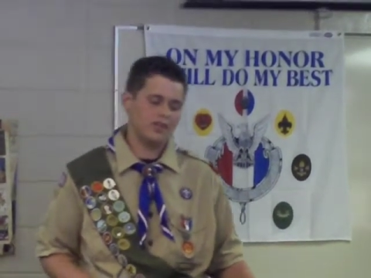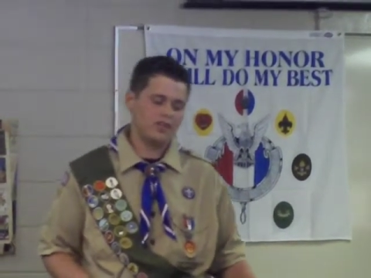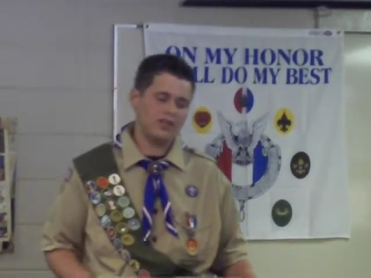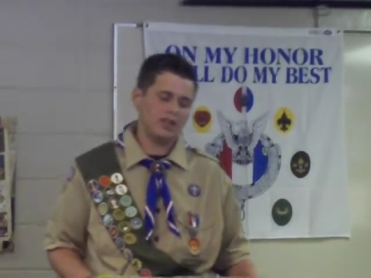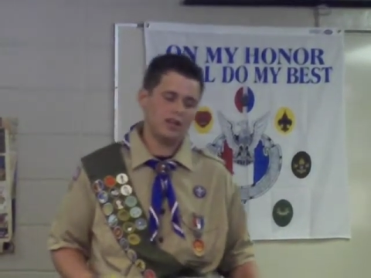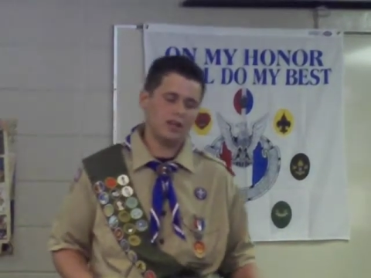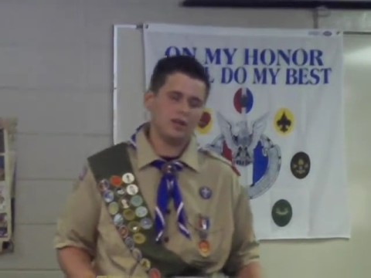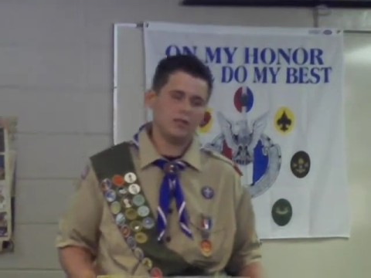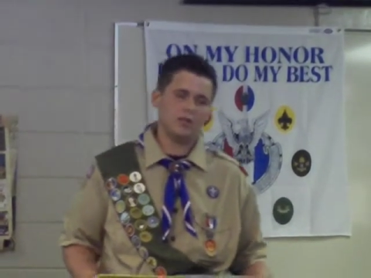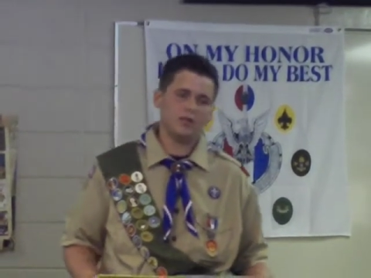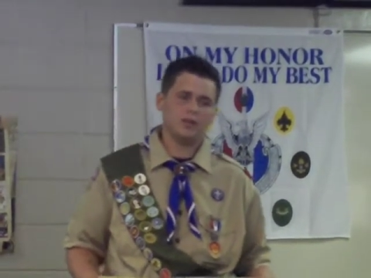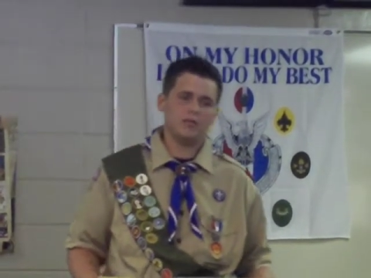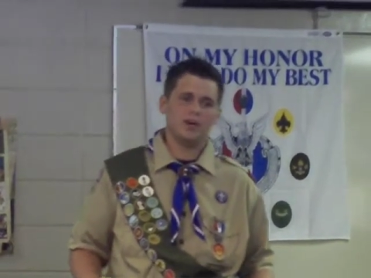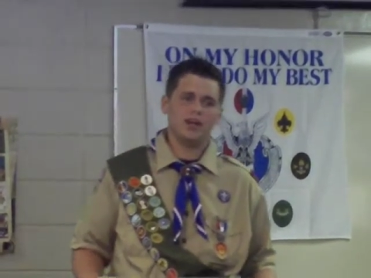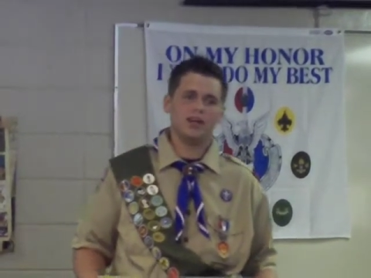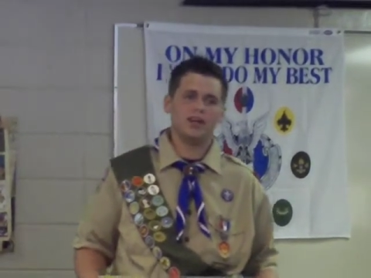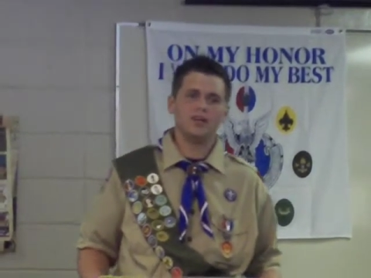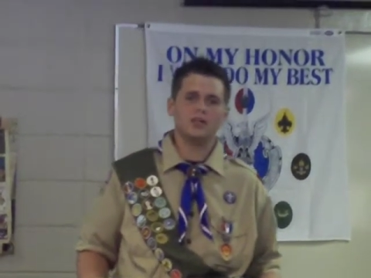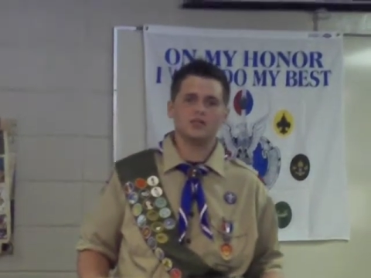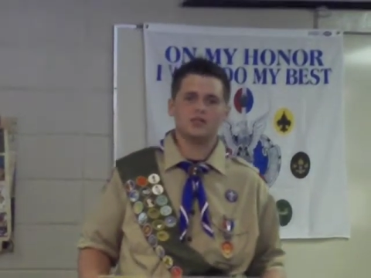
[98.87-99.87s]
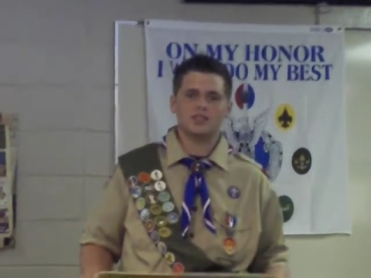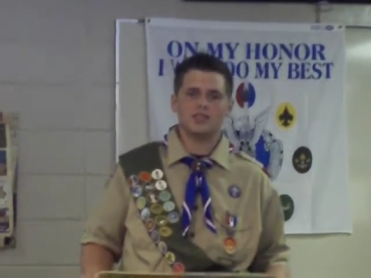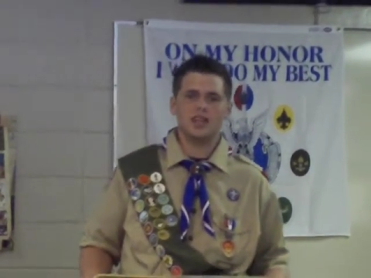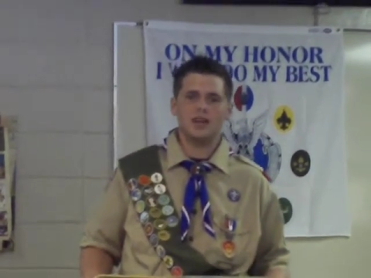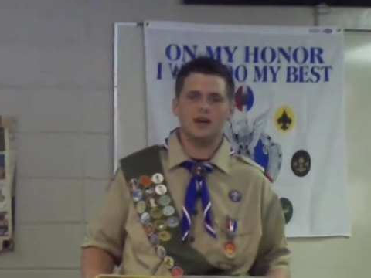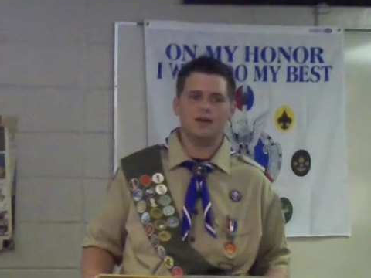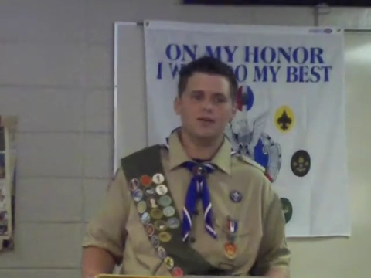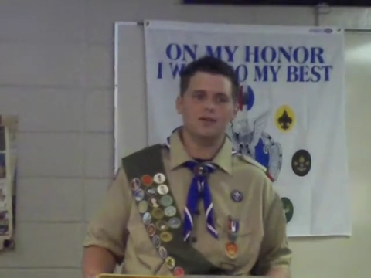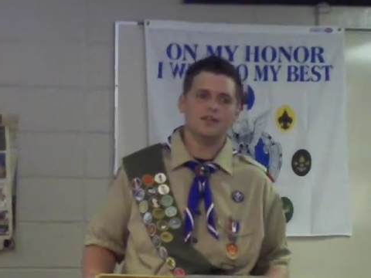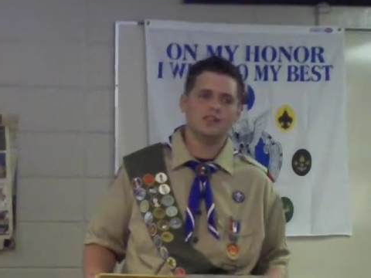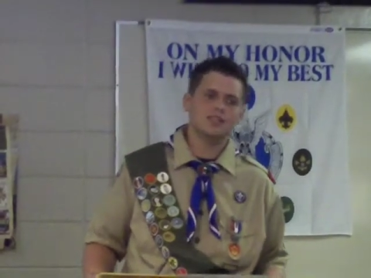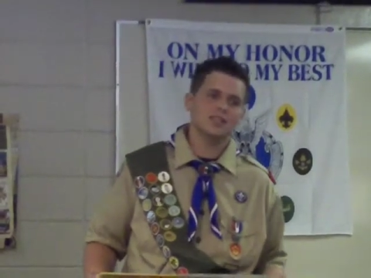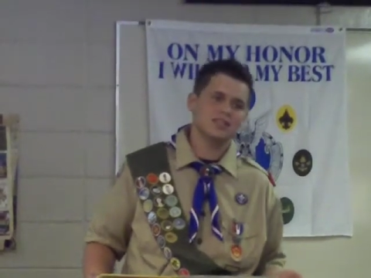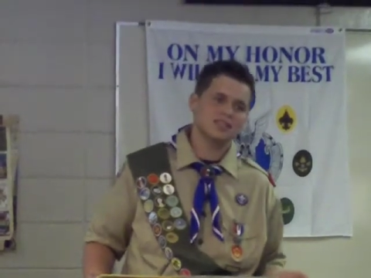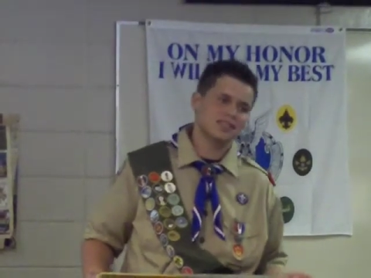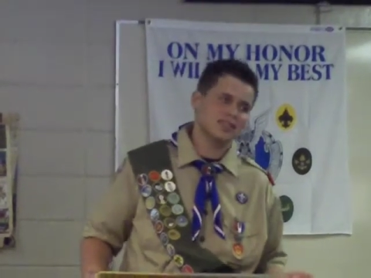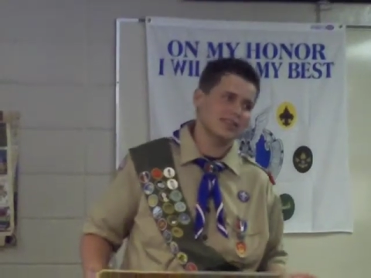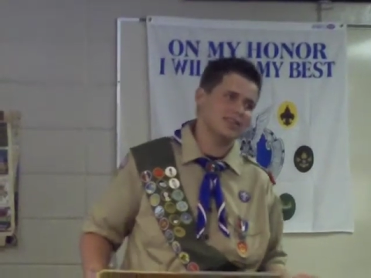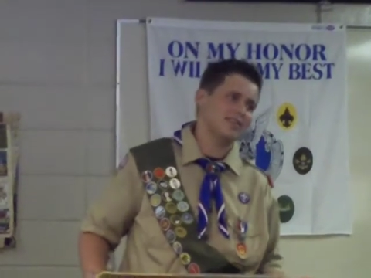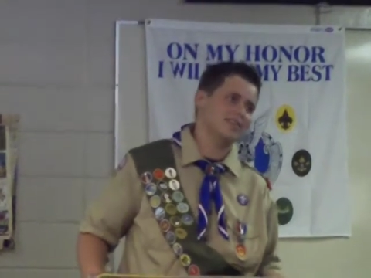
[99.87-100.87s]
And then with my Eagle Scout, as they
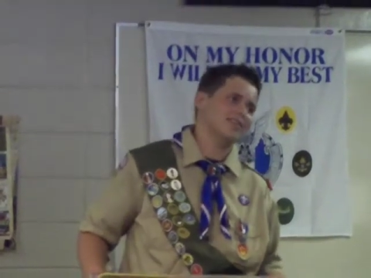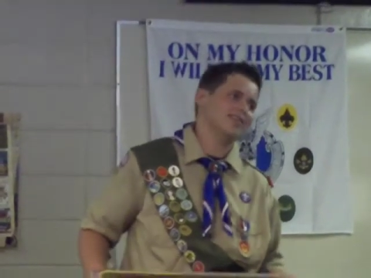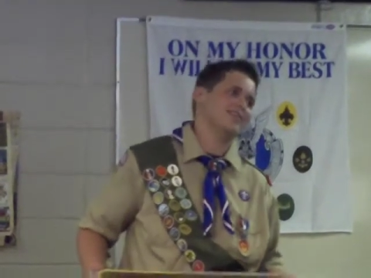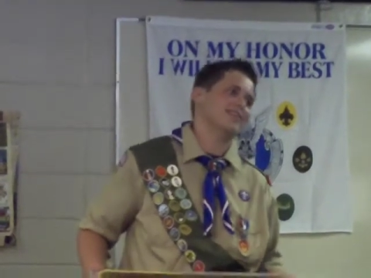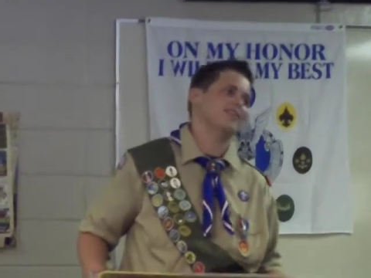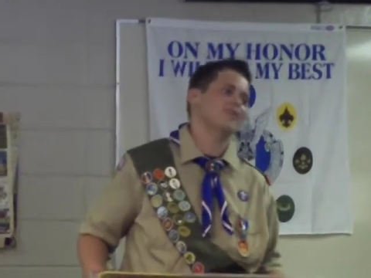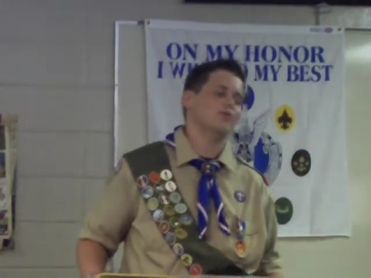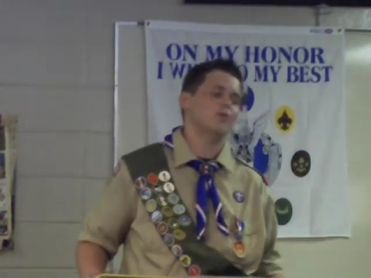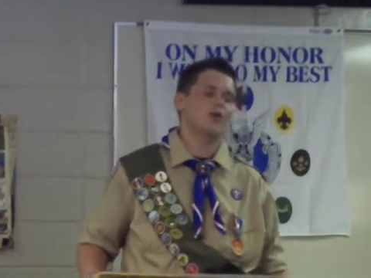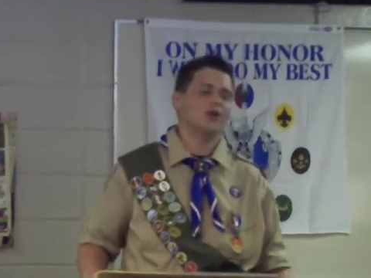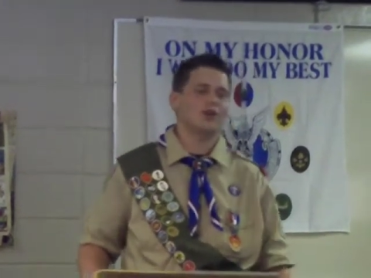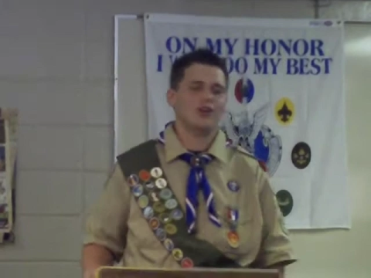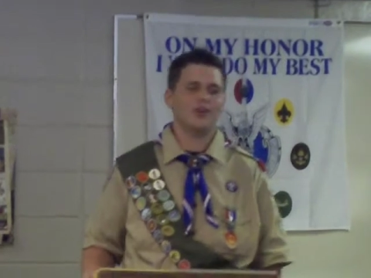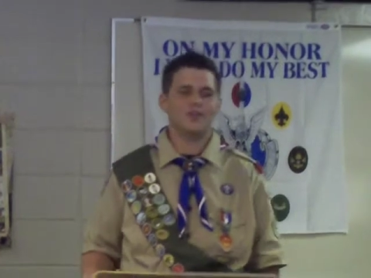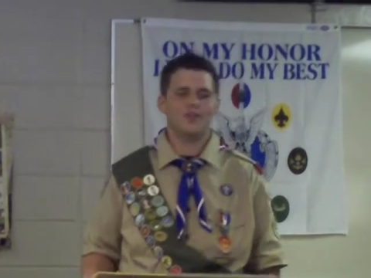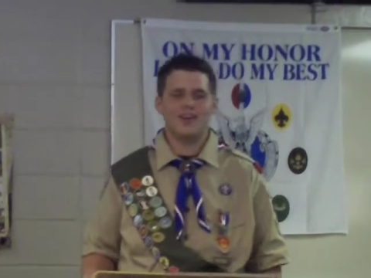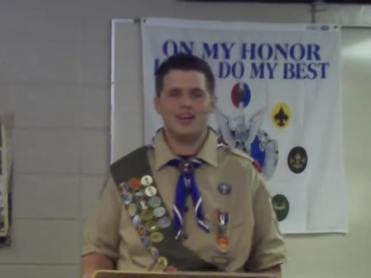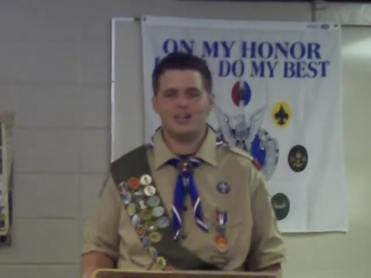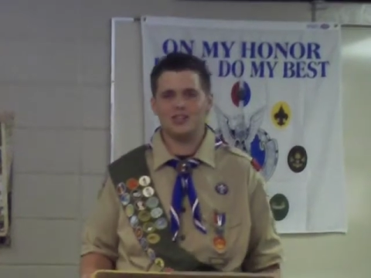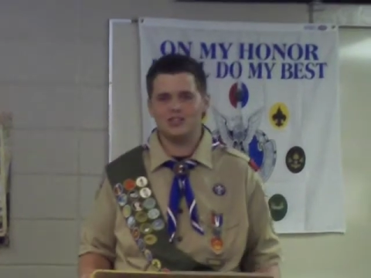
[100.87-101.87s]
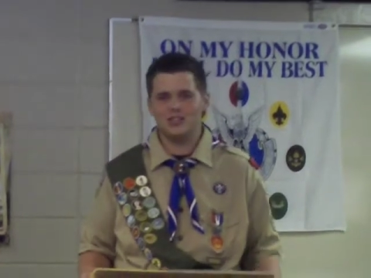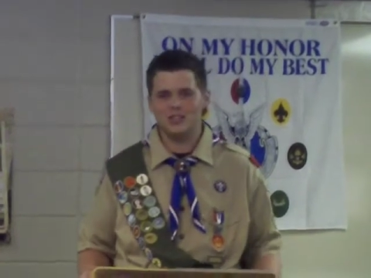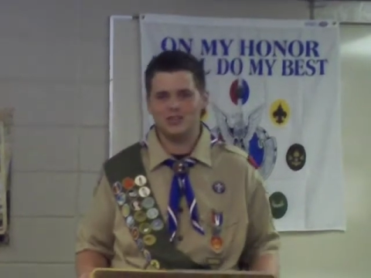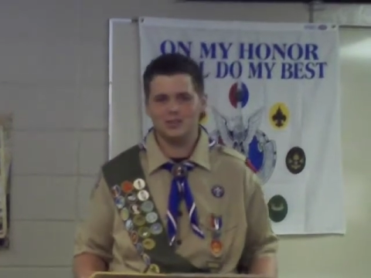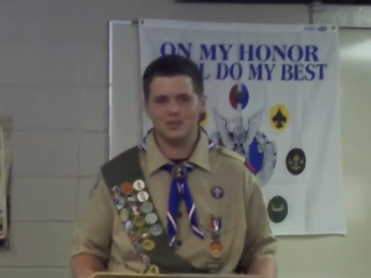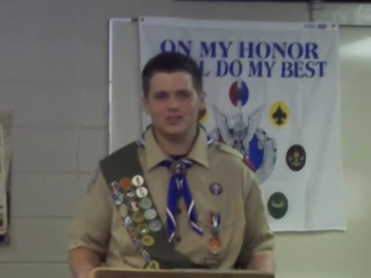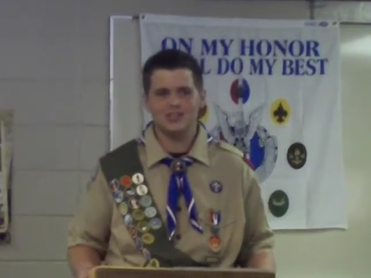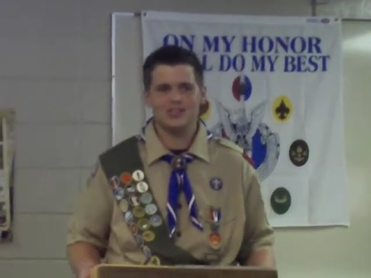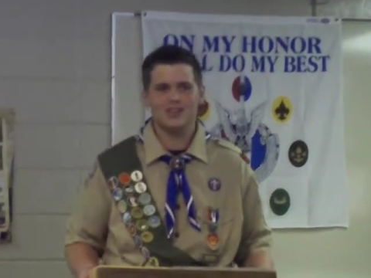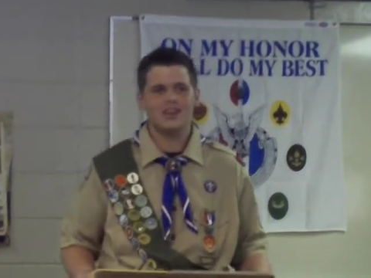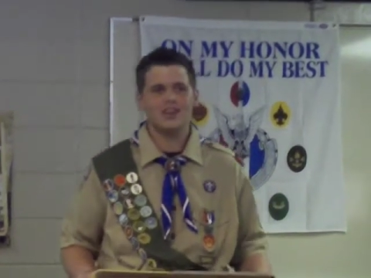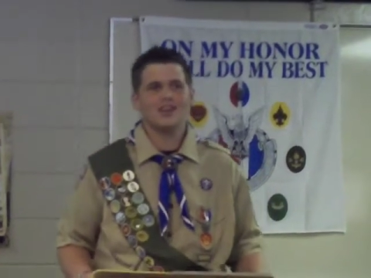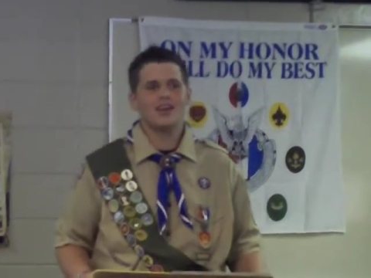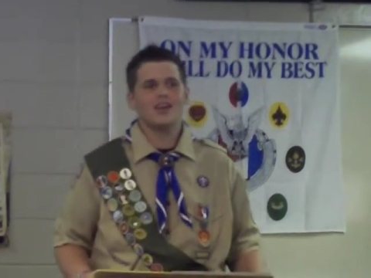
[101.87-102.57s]
said, in Walker fashion, it was